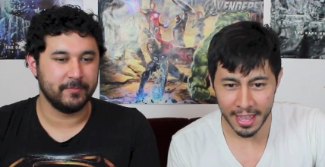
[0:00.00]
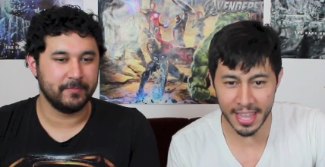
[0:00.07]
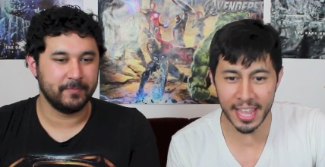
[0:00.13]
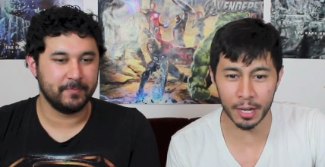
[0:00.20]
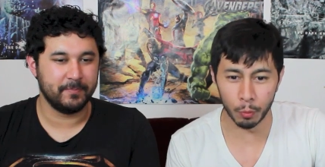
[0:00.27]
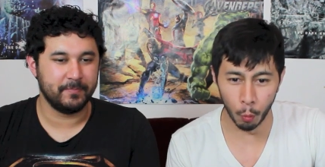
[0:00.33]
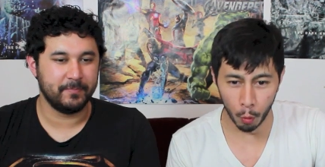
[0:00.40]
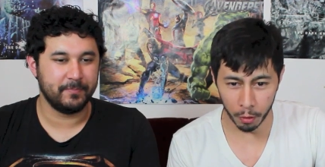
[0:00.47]

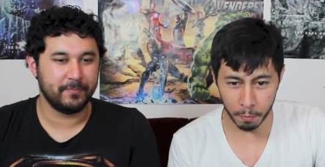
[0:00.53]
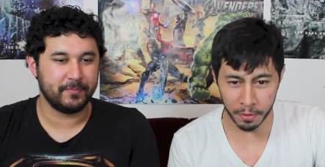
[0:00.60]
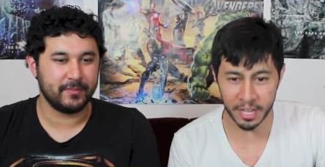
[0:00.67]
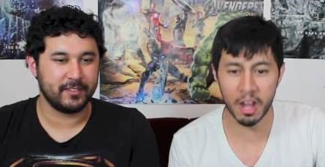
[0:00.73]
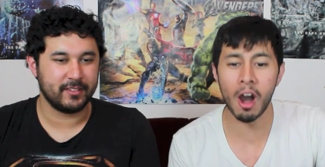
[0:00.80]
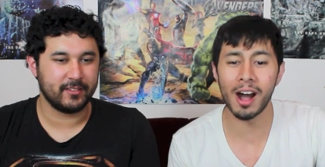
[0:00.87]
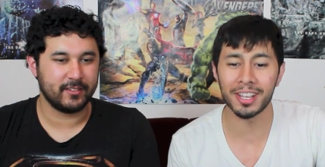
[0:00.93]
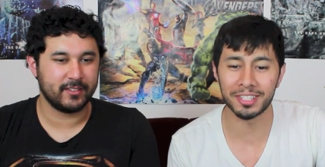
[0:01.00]
Speaker 1: It would
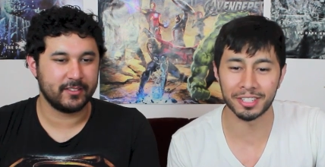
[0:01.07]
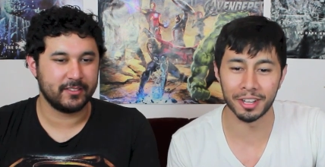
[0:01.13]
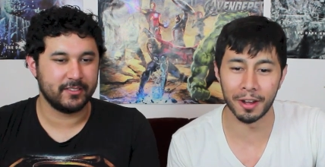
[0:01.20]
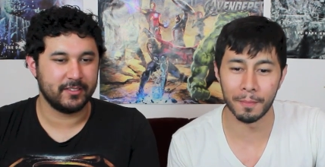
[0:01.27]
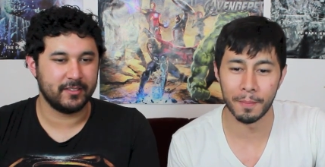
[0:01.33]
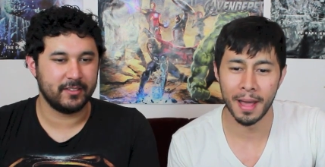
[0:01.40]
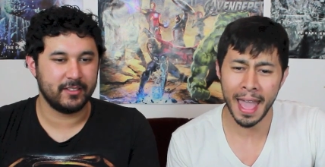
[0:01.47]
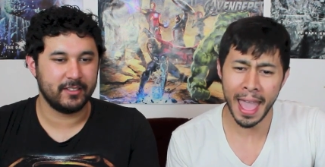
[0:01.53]
be
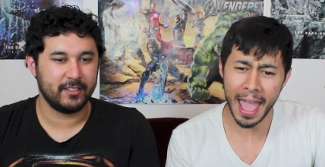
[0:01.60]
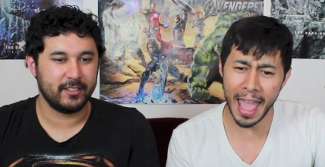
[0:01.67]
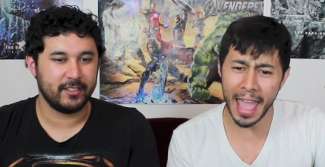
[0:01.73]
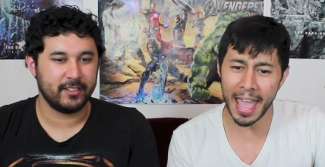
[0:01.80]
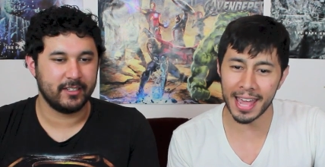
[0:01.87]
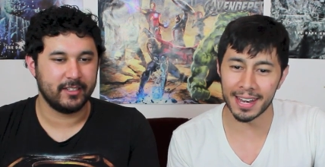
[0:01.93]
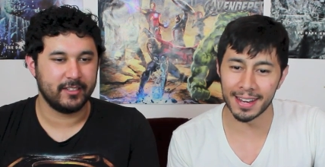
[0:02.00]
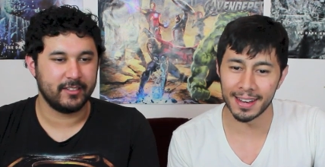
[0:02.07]
awesome.
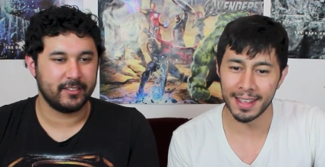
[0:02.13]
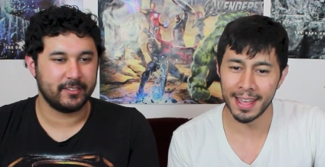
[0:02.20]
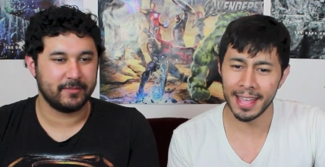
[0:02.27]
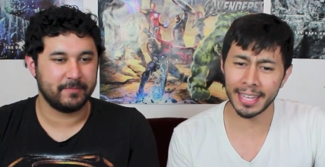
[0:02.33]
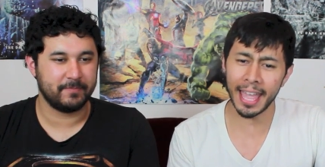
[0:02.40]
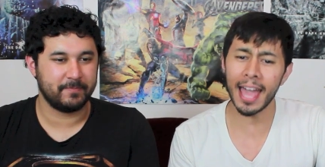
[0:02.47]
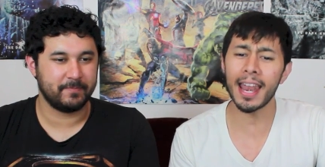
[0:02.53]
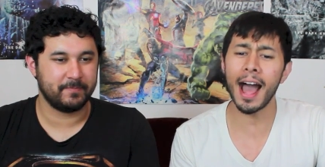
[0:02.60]
And
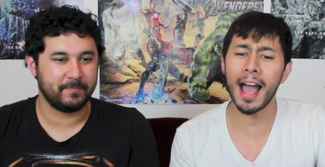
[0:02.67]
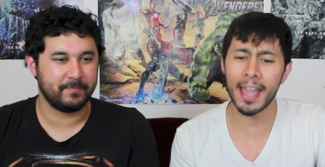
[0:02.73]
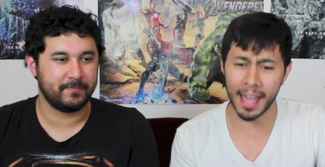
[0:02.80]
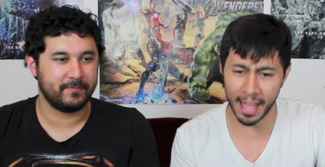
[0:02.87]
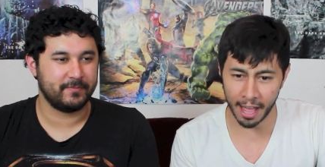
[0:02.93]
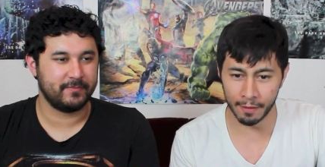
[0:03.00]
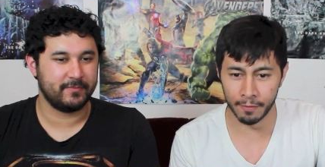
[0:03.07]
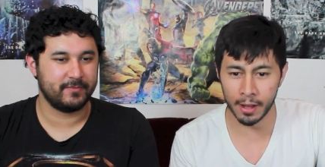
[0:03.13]
can I
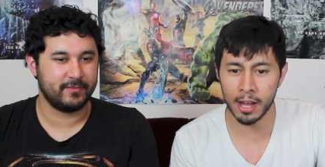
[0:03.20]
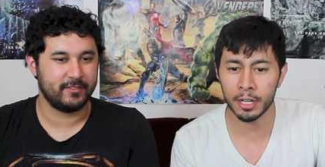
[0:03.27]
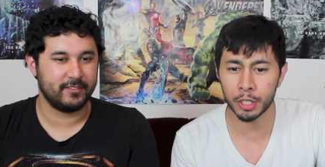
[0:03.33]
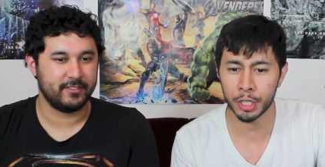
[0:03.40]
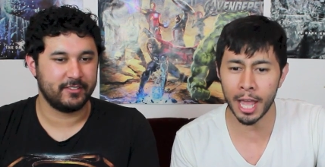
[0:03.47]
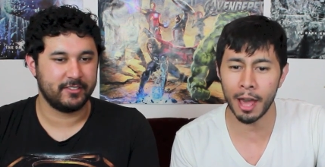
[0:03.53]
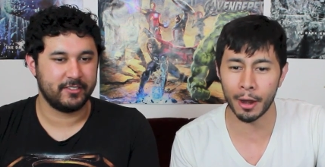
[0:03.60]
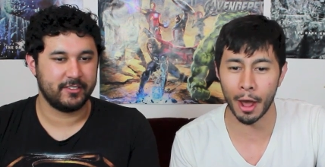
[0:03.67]
have a
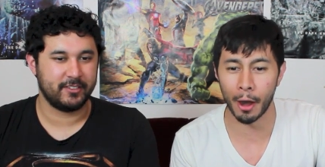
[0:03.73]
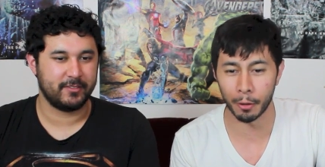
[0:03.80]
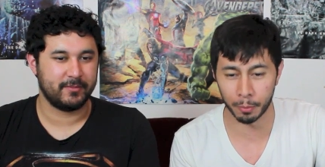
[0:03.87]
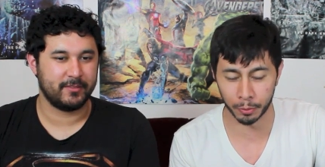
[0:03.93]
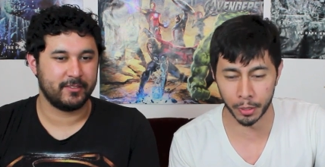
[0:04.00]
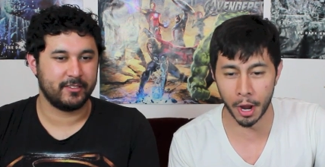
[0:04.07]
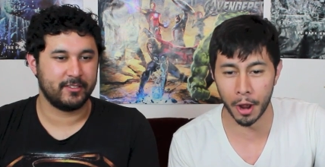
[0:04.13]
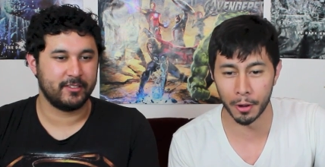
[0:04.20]
shout
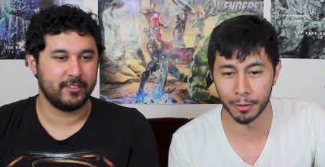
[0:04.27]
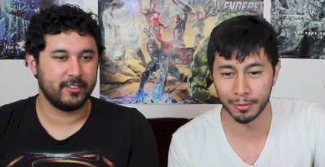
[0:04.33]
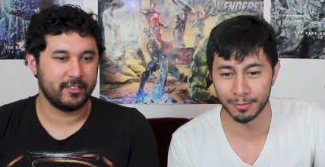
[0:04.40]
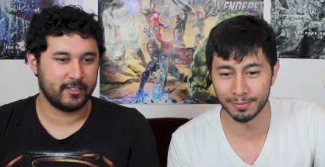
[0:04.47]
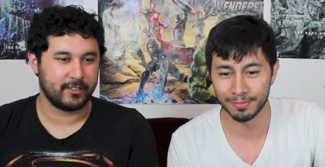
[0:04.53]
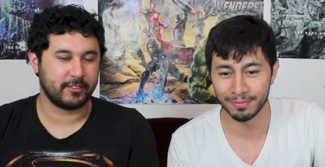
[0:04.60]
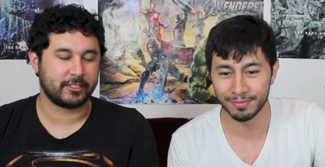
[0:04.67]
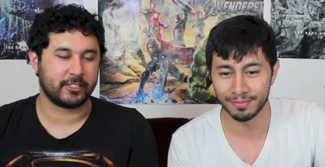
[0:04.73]
out, bro?
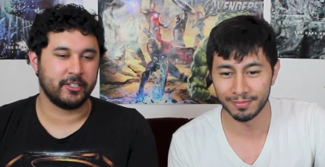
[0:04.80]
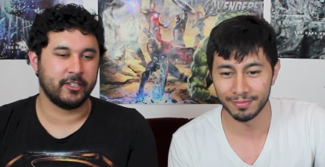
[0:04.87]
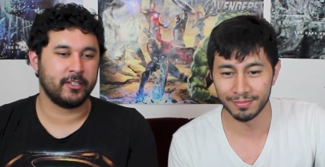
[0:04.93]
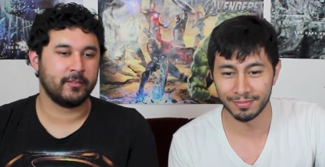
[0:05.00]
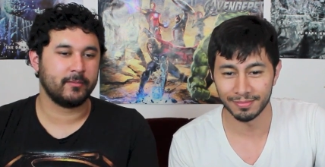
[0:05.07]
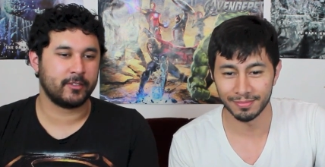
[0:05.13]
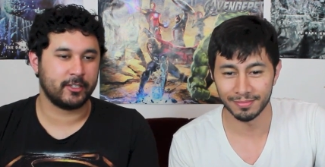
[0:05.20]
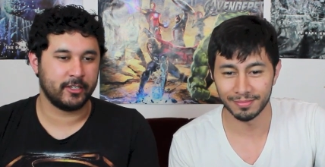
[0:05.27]
Speaker 2: That's
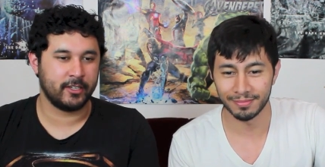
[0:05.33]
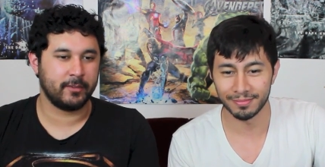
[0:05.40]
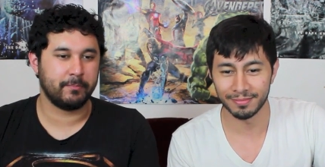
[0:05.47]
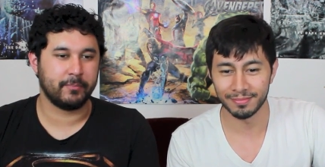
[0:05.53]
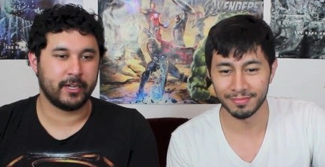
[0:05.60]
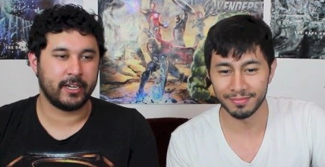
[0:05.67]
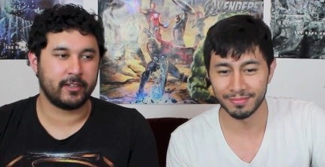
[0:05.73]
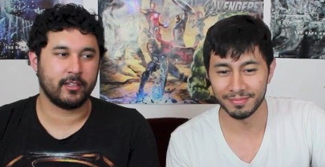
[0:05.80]
good,
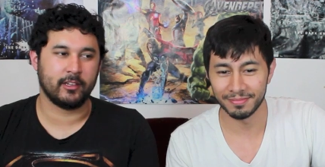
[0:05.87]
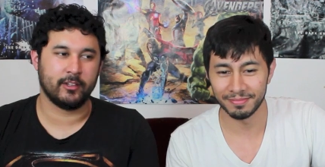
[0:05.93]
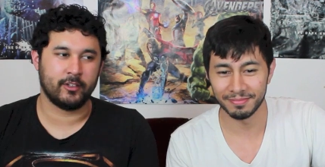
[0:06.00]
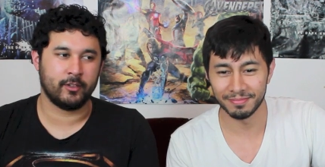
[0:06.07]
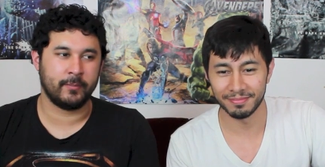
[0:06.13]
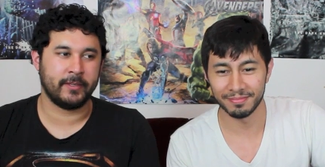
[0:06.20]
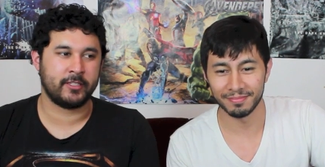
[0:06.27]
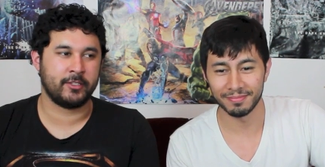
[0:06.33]
good, but a
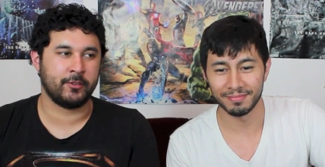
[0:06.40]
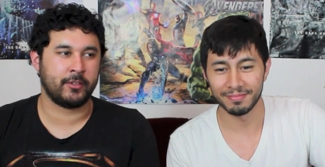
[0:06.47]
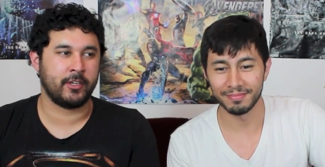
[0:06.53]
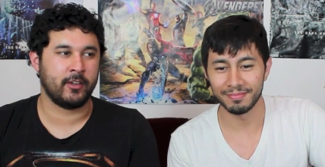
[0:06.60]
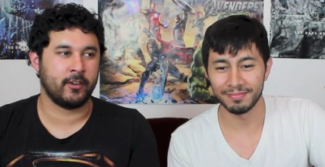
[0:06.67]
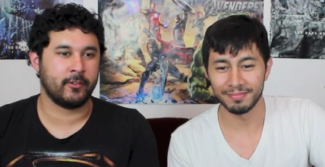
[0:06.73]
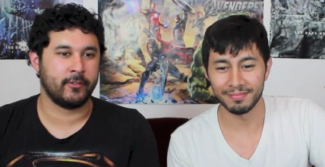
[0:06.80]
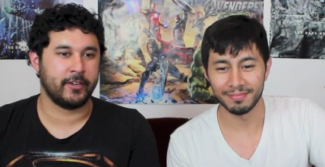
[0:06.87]
little bit too
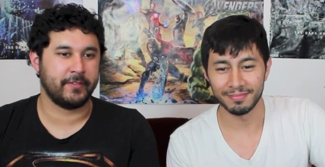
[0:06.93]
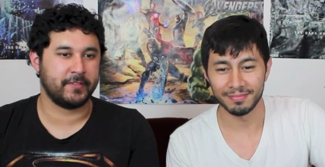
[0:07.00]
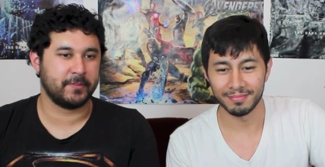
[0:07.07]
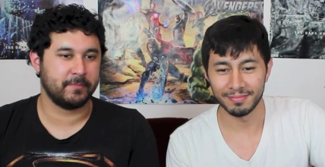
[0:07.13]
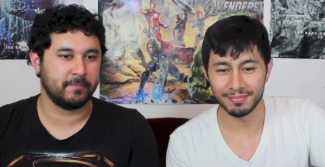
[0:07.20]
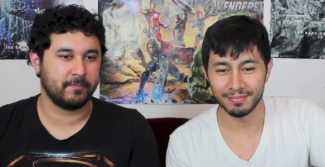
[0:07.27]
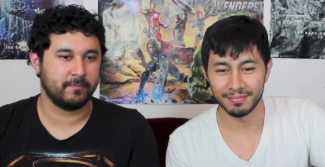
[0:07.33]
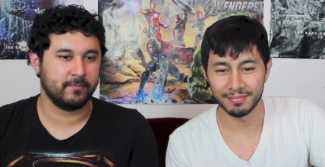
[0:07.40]
Keanu
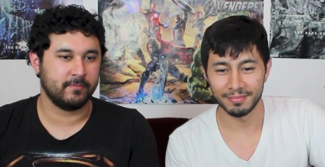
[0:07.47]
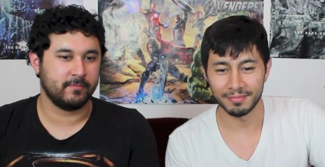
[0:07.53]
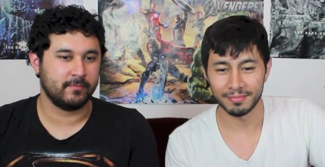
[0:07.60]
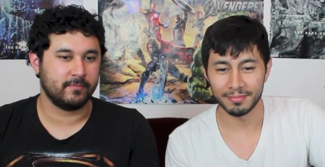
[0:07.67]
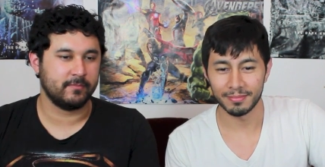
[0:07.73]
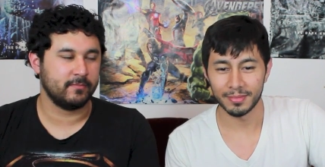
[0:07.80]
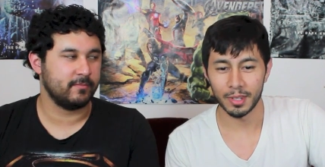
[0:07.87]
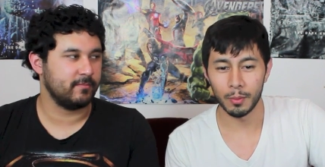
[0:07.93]
Reeves.
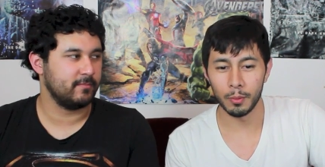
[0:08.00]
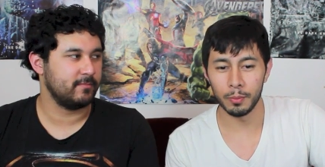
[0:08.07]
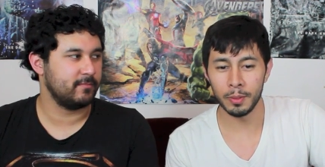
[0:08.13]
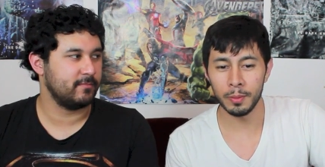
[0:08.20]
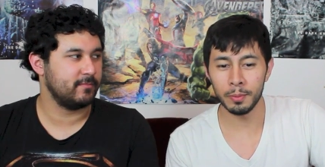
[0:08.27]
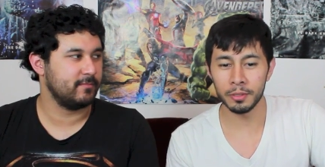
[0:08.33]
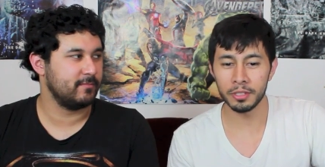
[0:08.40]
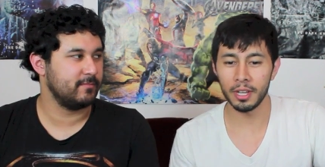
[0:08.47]
Well,
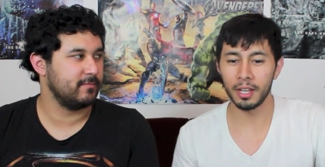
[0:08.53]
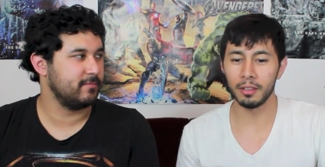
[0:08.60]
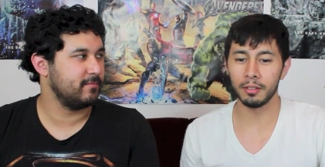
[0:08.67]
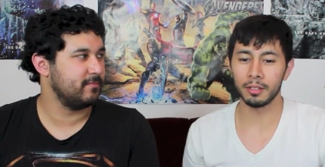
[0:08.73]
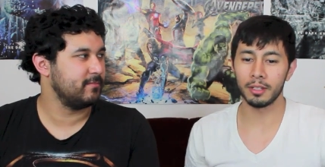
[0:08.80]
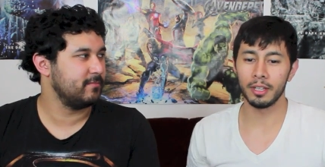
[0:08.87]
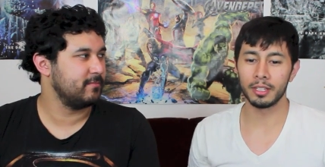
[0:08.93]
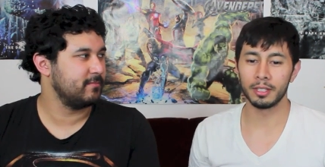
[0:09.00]
people say I
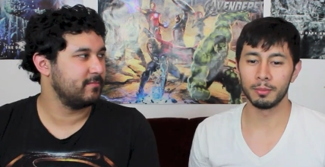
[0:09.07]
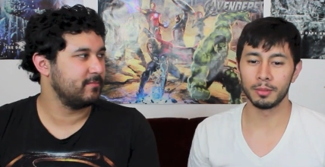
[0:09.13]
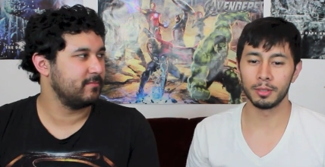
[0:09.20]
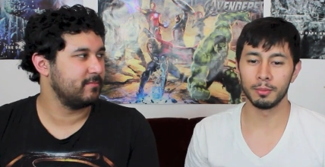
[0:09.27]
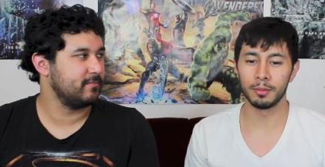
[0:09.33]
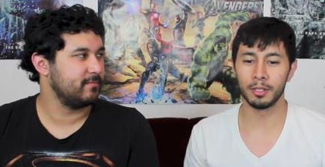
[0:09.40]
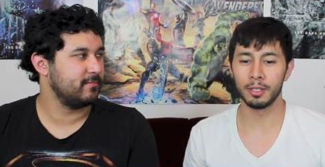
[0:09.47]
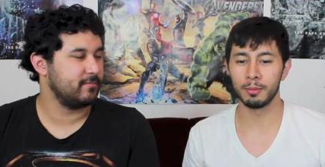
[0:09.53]
look like him
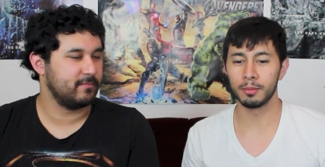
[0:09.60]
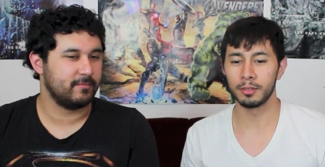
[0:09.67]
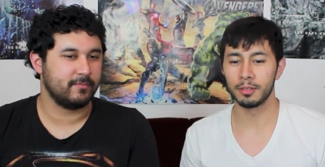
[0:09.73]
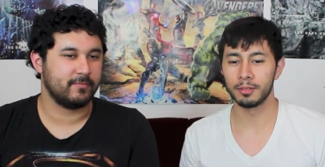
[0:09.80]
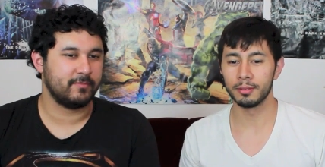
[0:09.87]
sometimes.